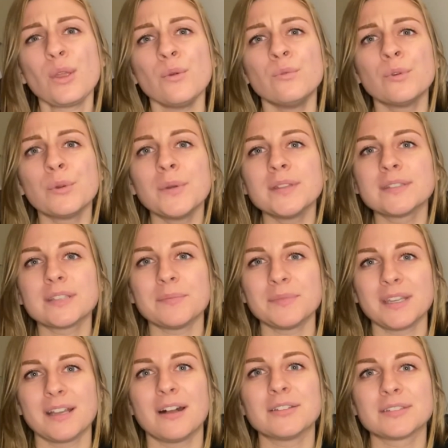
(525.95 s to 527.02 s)
ruin
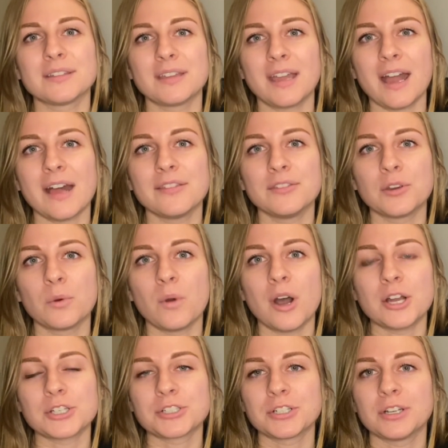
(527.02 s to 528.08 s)
something else that they had in their
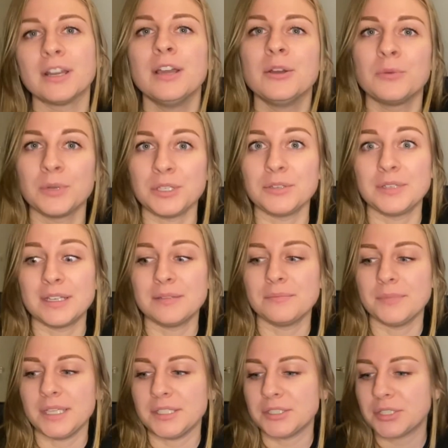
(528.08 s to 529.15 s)
washer when you didn't
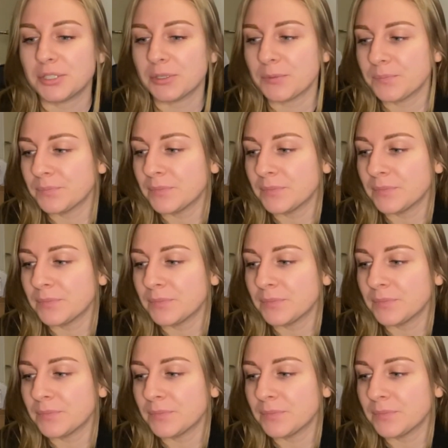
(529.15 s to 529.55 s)
mean to.